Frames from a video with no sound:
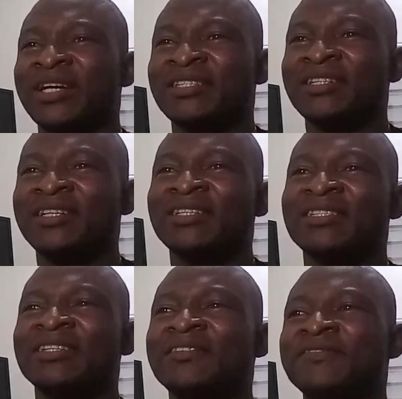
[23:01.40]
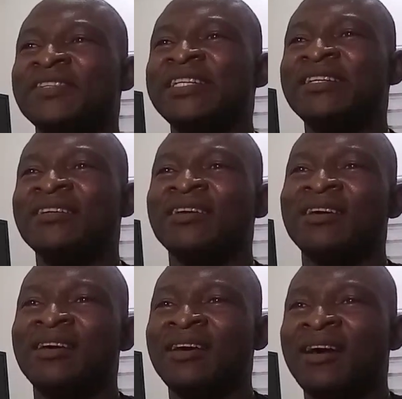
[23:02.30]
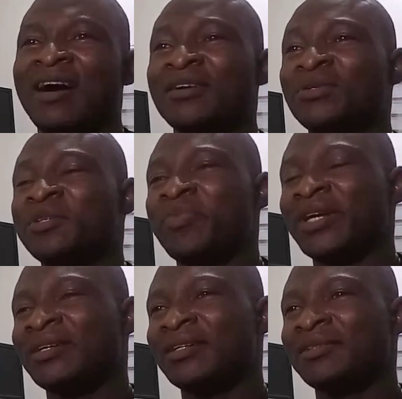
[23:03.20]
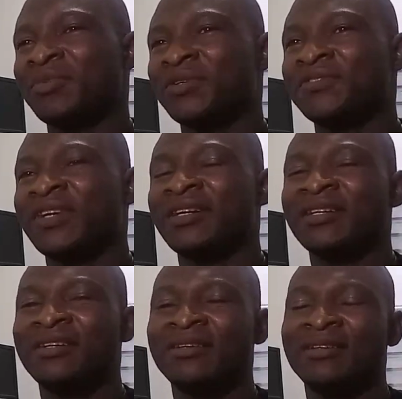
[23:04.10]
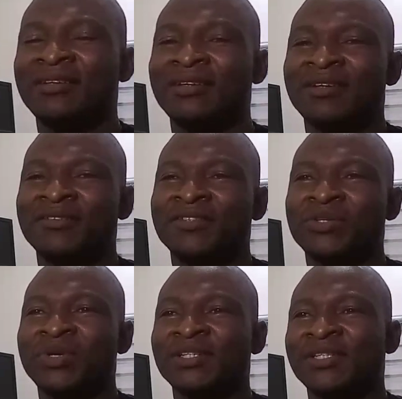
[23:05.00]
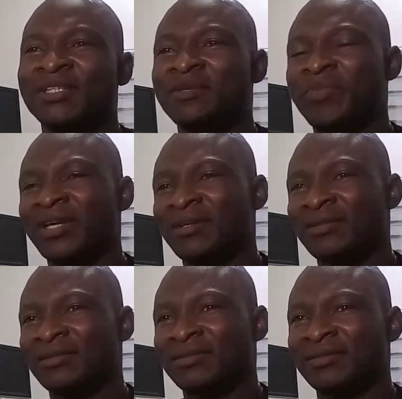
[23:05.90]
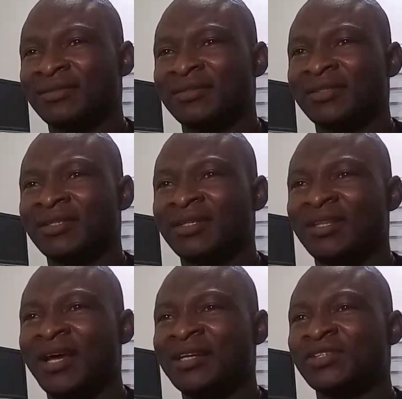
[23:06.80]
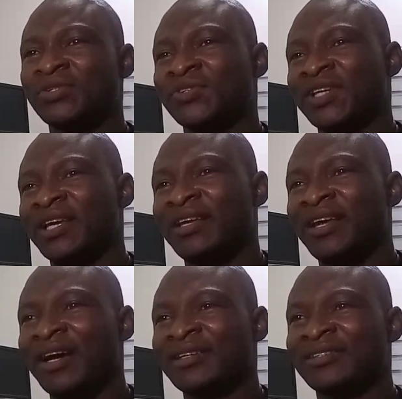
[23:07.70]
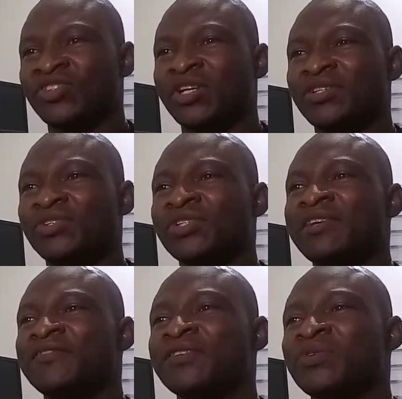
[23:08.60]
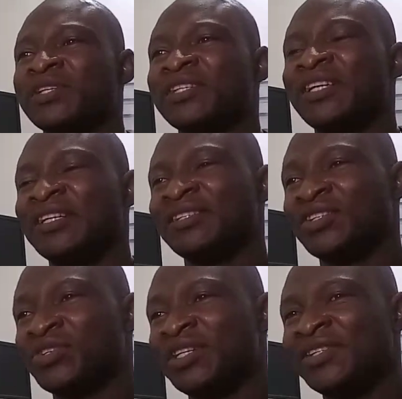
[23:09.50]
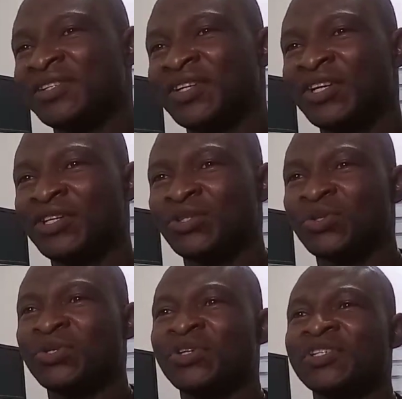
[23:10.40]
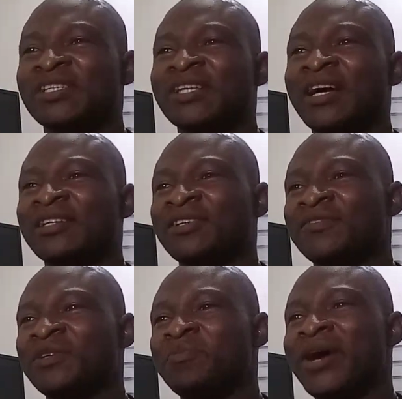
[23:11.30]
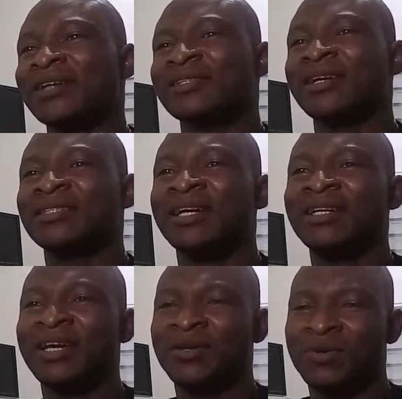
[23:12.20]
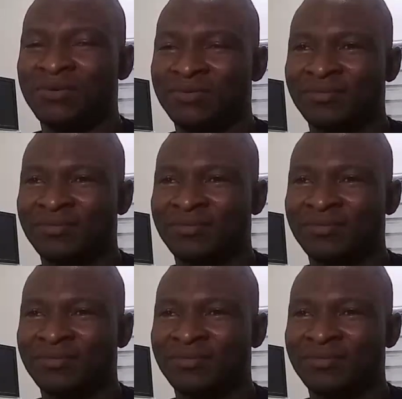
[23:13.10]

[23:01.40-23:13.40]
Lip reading: is relatively angle dependent but very frequency dependent. That is to say, as transducer frequency is increased, so does the size of the backscattered echo.